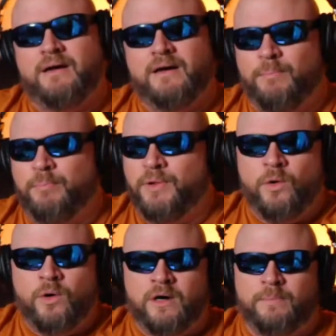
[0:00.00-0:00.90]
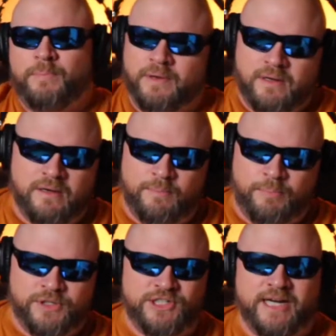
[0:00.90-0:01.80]
blow up
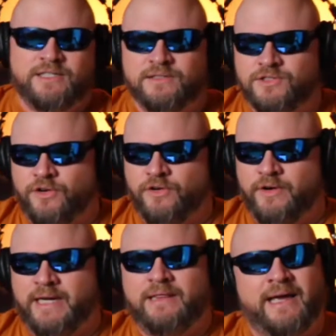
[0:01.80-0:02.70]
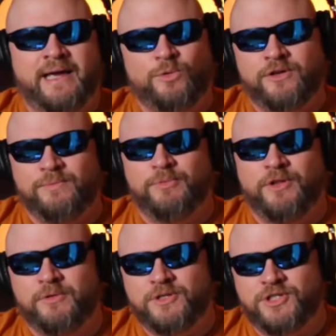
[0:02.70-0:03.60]
projection screen things where
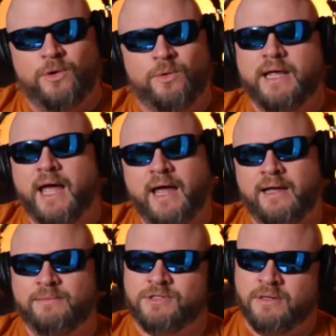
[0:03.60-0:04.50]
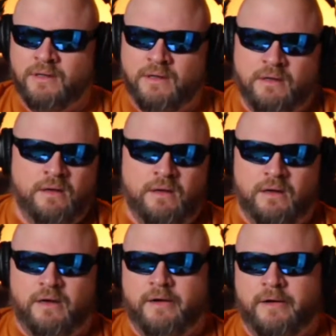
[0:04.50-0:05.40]
they're showing games.
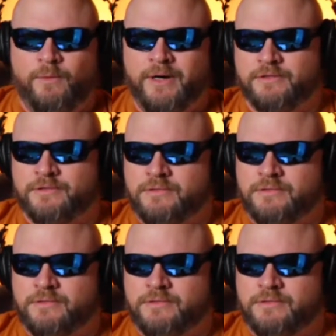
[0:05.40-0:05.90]
What else?